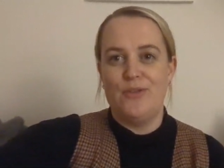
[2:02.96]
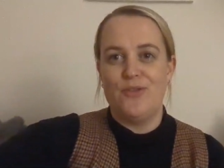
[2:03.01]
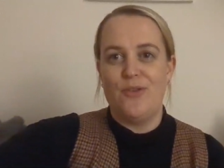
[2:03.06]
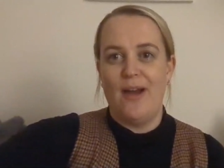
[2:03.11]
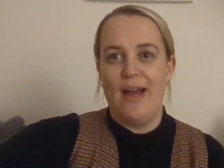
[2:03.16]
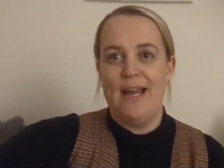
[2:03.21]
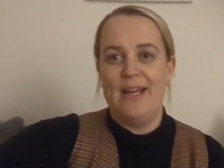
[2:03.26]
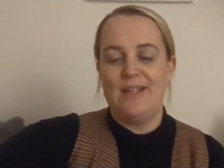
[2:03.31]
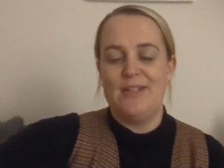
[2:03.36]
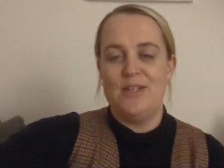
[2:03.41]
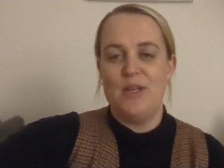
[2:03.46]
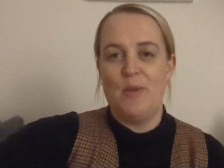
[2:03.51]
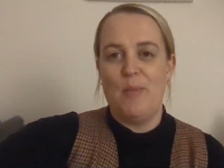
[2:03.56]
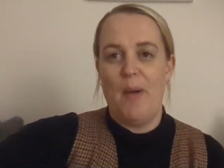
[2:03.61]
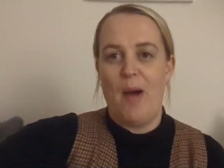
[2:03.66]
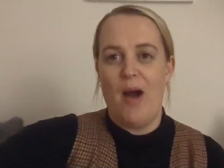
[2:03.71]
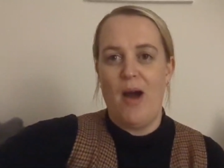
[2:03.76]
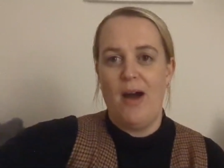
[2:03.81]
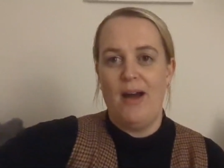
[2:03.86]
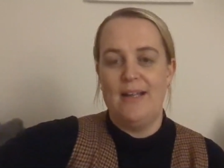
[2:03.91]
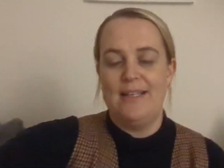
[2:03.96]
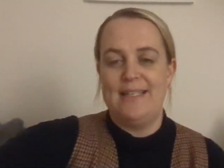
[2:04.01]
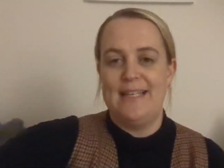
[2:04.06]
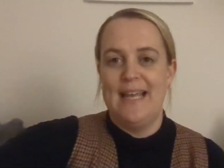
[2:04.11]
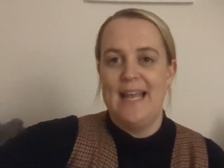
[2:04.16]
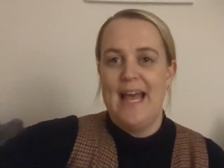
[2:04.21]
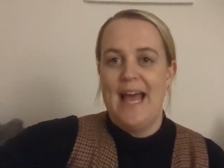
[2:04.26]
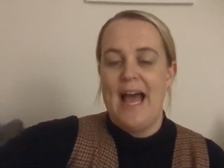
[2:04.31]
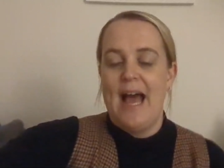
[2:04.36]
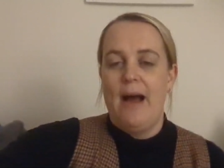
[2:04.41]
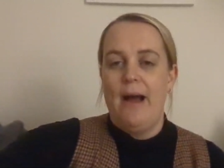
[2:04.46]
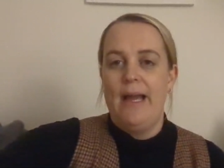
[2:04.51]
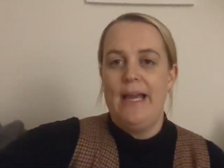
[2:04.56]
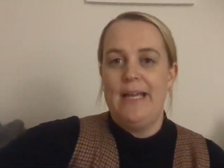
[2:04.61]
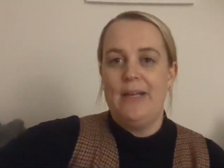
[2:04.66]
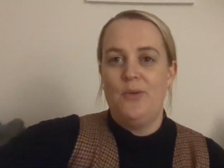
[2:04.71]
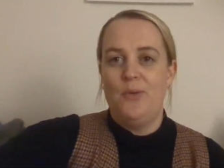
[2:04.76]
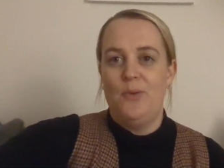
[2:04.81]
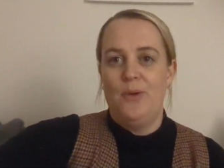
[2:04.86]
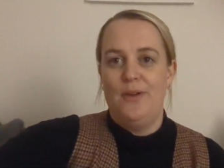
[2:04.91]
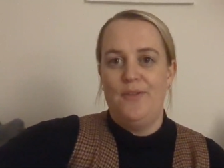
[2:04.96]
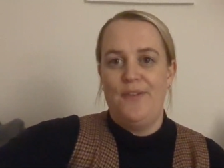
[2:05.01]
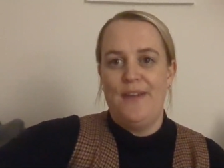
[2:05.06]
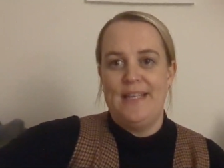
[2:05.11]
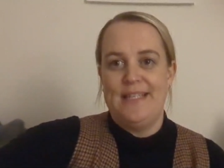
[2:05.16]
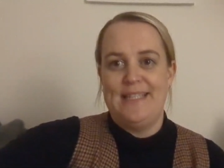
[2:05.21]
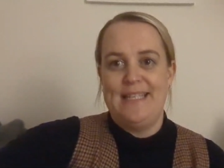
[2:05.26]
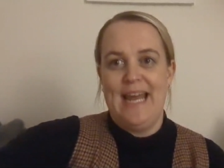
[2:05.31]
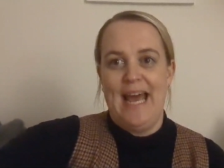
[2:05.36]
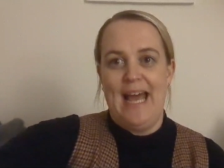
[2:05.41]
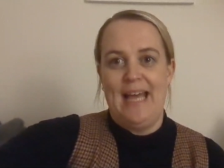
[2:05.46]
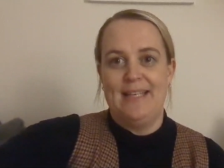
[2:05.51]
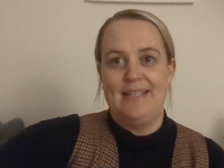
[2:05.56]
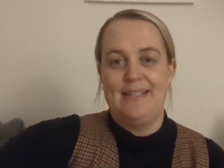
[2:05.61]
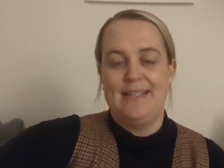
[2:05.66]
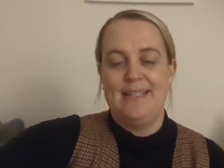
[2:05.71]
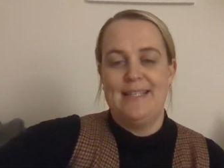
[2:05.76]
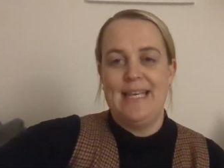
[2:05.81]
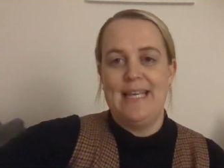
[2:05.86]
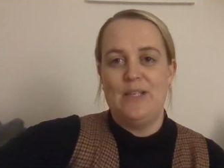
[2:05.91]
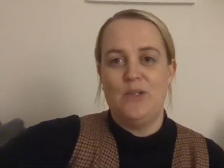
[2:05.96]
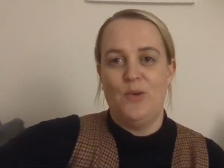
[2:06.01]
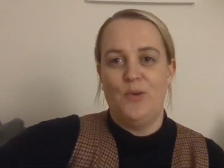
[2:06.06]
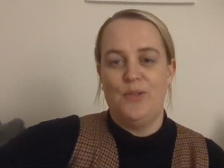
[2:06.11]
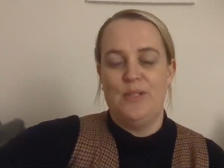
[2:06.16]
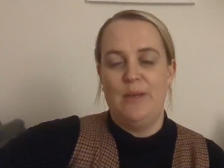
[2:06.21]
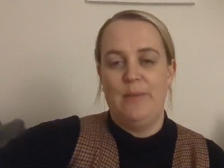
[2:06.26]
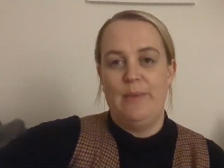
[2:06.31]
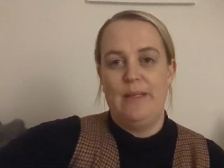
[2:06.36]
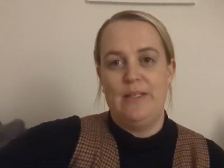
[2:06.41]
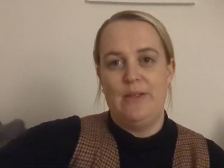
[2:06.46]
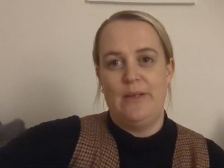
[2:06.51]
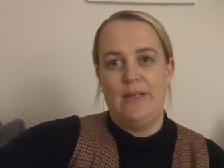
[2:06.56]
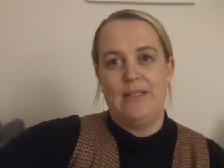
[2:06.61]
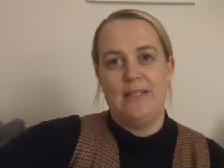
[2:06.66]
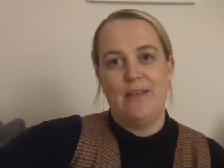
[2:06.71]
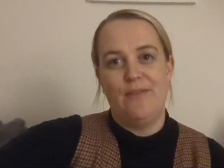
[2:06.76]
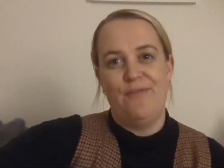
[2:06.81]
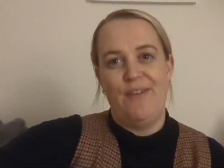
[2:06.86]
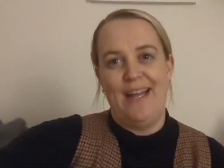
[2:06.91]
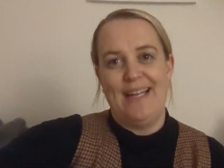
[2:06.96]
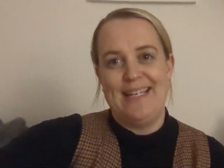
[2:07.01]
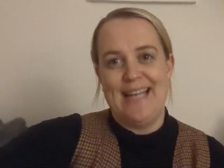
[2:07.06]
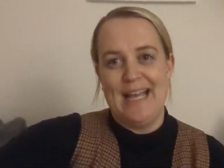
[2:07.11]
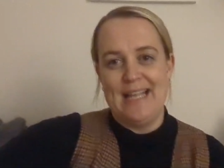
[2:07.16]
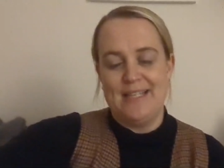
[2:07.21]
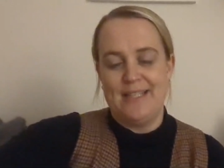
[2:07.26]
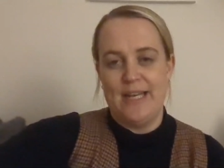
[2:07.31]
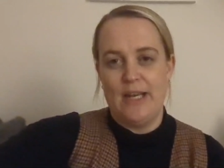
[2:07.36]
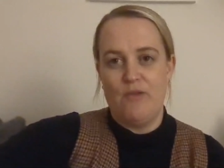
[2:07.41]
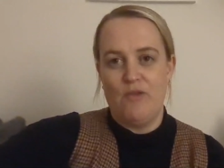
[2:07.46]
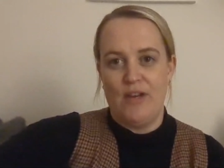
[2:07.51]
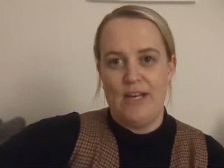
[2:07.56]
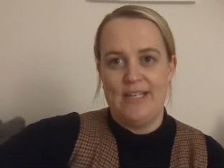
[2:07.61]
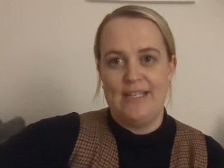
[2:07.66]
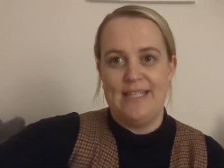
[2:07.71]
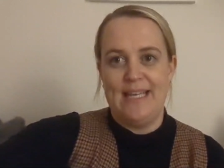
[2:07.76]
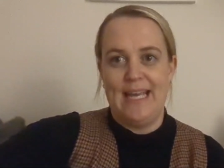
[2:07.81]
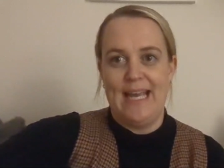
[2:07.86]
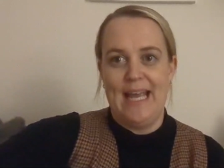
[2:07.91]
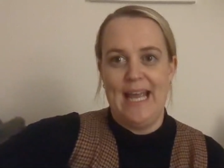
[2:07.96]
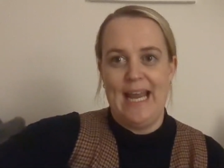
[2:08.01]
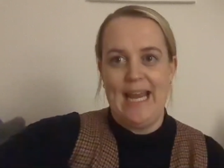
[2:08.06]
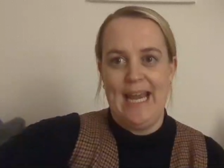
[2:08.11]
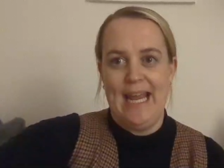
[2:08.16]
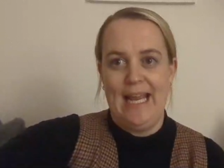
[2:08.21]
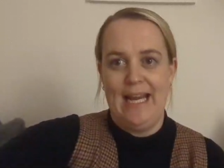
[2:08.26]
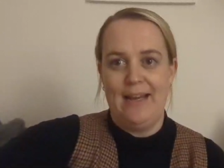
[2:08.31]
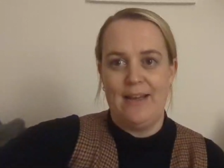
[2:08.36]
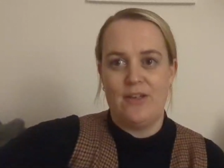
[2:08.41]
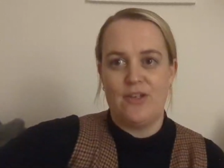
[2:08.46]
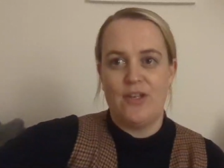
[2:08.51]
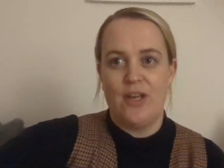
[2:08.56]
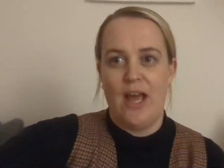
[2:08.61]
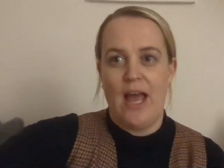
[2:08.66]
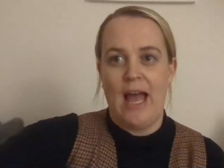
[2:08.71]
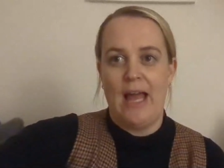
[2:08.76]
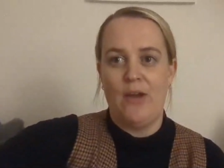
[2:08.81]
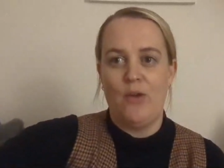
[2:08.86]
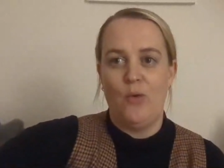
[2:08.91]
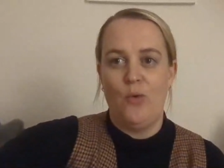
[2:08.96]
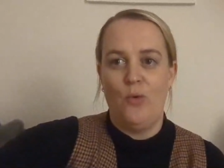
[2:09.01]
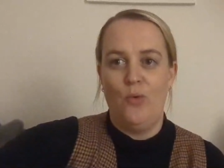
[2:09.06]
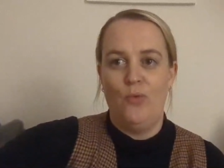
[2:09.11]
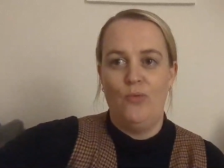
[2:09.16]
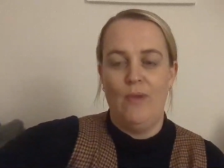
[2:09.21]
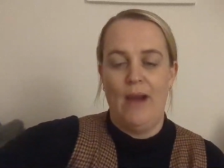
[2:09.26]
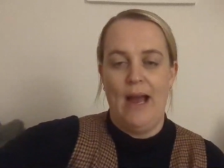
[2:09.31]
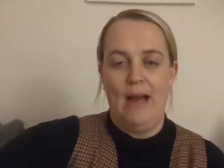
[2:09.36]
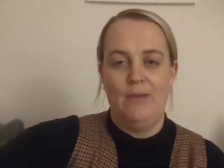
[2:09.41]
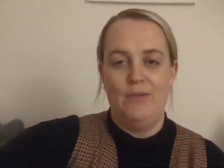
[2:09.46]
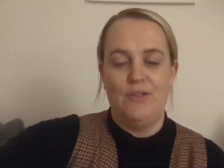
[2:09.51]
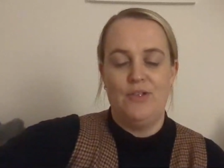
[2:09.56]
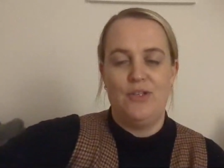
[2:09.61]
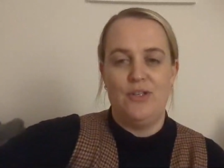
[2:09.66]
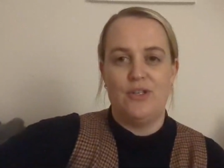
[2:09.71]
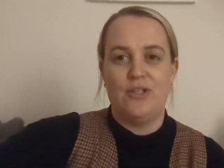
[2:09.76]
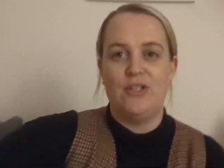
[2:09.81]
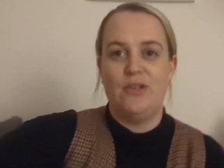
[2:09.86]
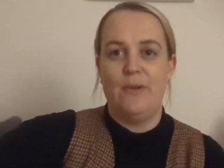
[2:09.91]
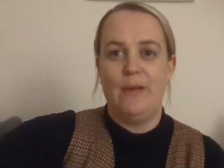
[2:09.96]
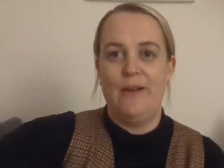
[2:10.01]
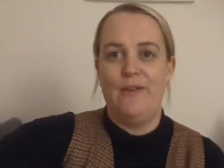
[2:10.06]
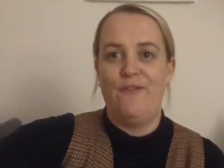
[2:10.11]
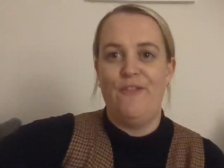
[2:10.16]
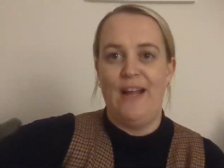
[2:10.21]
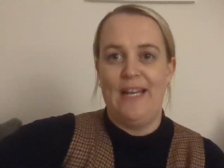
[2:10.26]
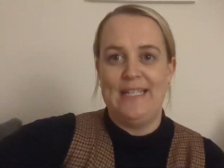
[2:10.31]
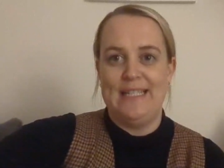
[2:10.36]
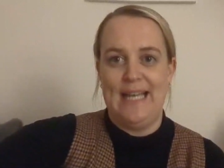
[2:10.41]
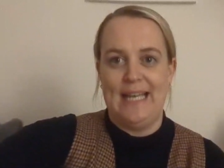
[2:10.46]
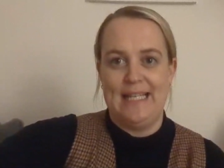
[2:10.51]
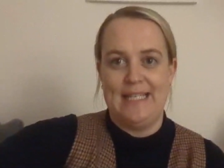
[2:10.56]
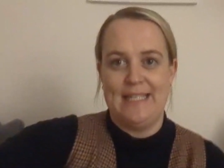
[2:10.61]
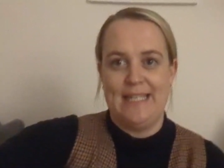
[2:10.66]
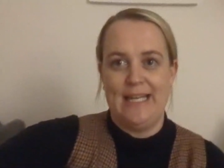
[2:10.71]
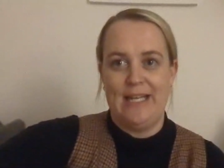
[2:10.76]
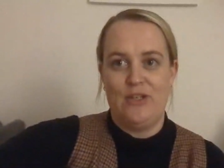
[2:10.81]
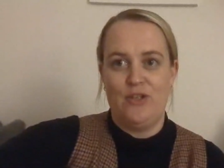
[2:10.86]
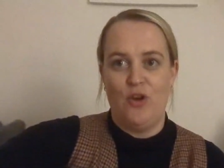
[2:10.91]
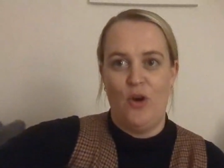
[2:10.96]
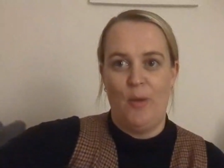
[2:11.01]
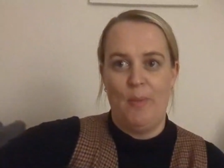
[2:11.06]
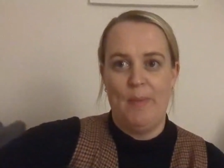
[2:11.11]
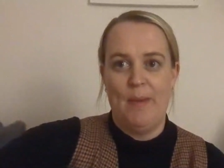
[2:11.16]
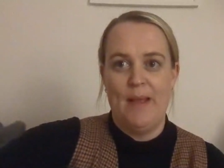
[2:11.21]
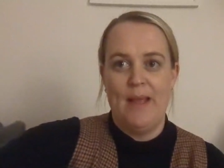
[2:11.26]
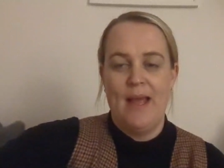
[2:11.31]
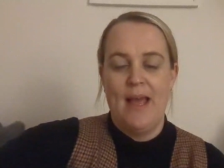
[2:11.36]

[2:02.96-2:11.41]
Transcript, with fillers: tried super hard in all of his tests. He's also been doing some fantastic writing in English and all round just doing a fantastic job.